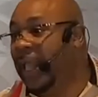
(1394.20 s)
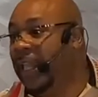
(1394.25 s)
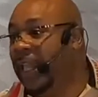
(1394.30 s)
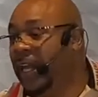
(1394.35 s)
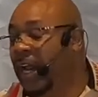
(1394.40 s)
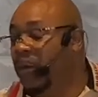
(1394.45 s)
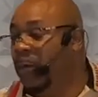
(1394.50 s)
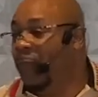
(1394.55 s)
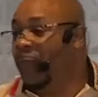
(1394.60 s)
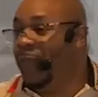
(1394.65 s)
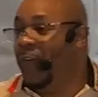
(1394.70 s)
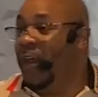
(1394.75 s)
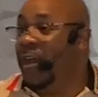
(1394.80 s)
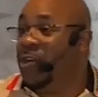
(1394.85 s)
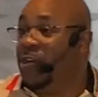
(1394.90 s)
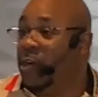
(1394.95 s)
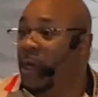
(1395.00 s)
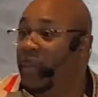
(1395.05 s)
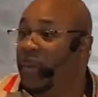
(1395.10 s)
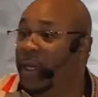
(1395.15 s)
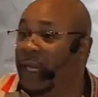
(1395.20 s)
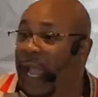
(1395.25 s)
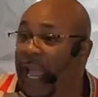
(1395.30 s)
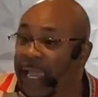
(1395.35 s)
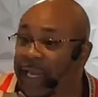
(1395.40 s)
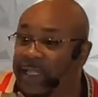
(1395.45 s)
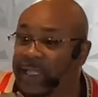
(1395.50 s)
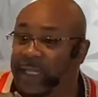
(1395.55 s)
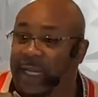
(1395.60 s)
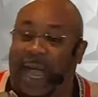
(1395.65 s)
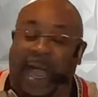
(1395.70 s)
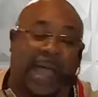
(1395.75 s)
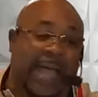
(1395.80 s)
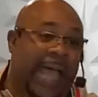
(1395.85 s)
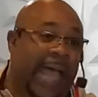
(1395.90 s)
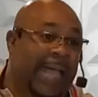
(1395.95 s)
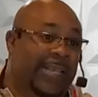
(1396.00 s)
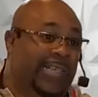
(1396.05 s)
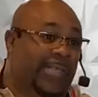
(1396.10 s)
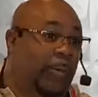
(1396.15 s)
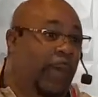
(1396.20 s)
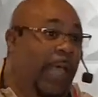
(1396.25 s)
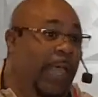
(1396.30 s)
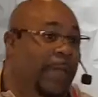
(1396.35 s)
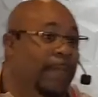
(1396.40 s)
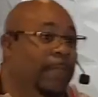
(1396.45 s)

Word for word: up with fear and trepidation. I, I sweat.